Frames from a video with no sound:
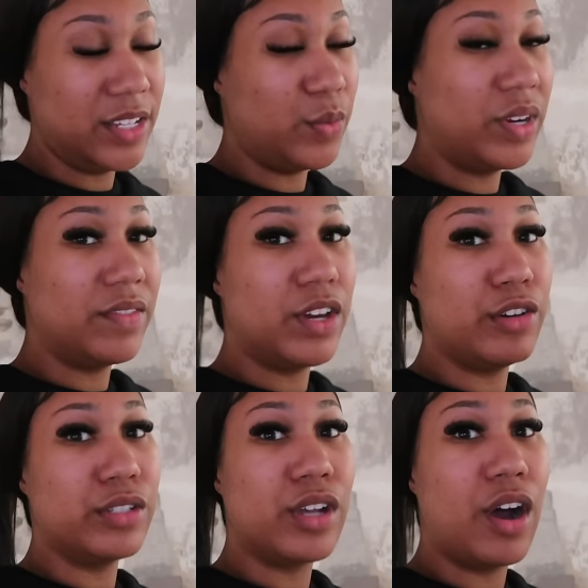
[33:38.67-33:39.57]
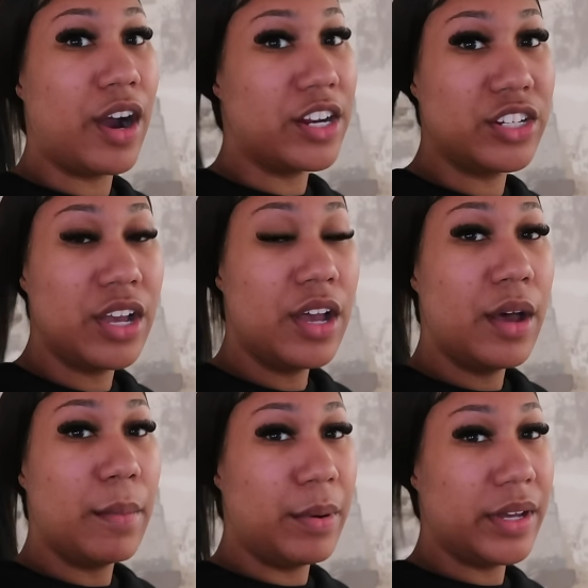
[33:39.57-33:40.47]
It's one of those arch
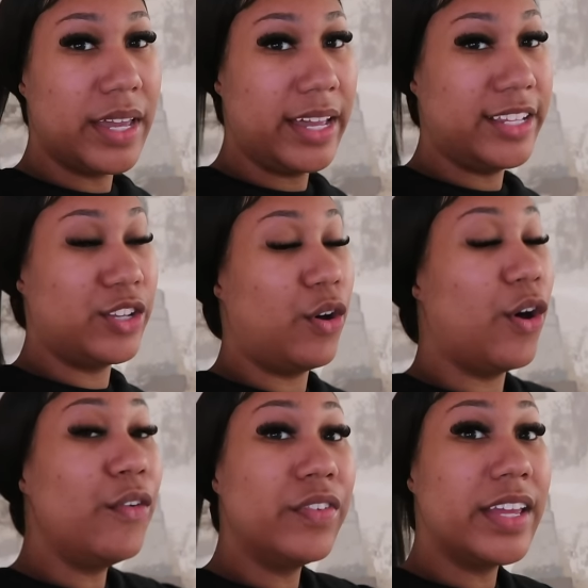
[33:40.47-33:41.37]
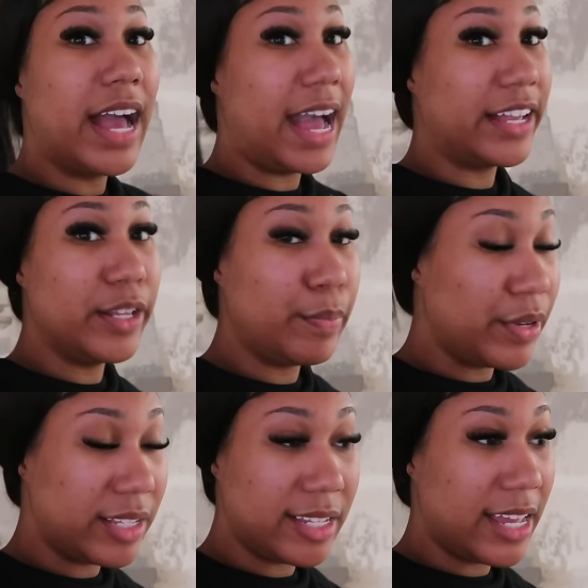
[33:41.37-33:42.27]
bookcase, so hopefully I can
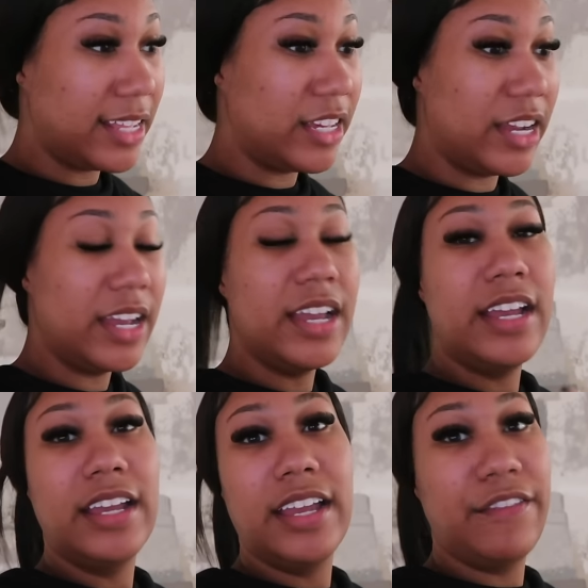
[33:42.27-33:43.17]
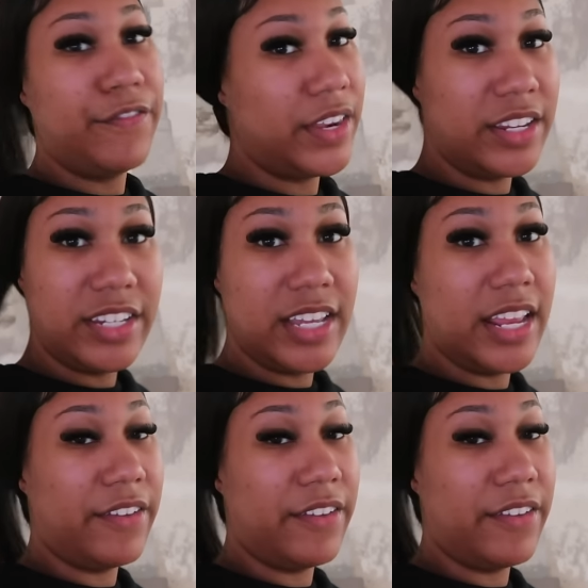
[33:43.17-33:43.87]
put it together and finish it.